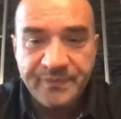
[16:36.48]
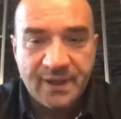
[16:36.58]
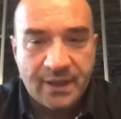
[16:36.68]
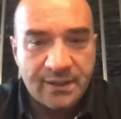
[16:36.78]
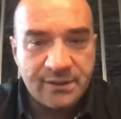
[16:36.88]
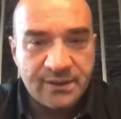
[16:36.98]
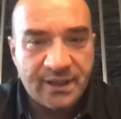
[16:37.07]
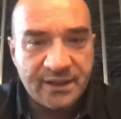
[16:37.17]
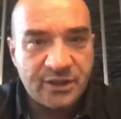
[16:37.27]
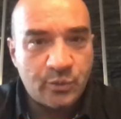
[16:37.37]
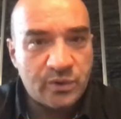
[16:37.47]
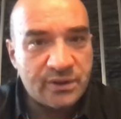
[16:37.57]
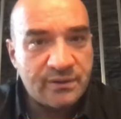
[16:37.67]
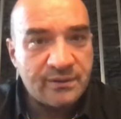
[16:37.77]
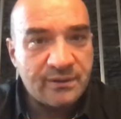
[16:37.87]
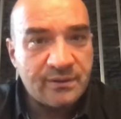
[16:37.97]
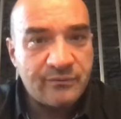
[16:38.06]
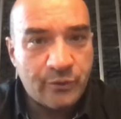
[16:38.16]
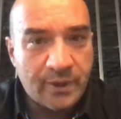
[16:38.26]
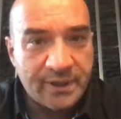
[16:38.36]
other diets work
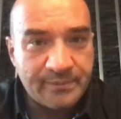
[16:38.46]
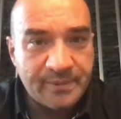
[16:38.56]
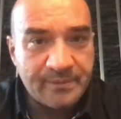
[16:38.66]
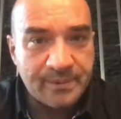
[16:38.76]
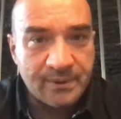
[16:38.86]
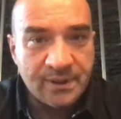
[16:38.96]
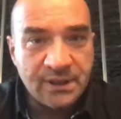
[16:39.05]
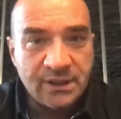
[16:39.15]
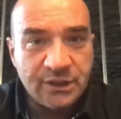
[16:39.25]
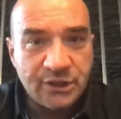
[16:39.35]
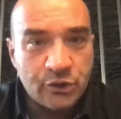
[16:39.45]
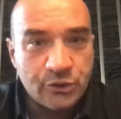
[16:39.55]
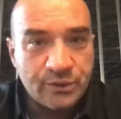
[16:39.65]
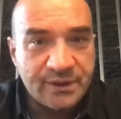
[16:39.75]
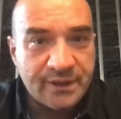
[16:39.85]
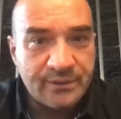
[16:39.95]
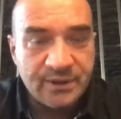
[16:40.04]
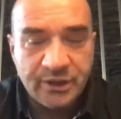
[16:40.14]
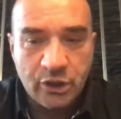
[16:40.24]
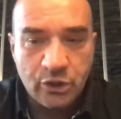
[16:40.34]
for other people. So there
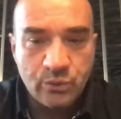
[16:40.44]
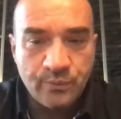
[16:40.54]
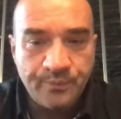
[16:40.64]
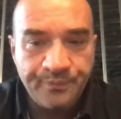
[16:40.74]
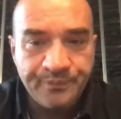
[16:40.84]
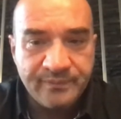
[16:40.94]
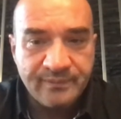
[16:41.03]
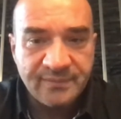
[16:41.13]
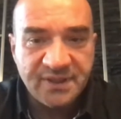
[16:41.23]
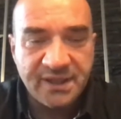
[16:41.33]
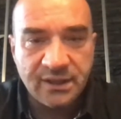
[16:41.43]
is no single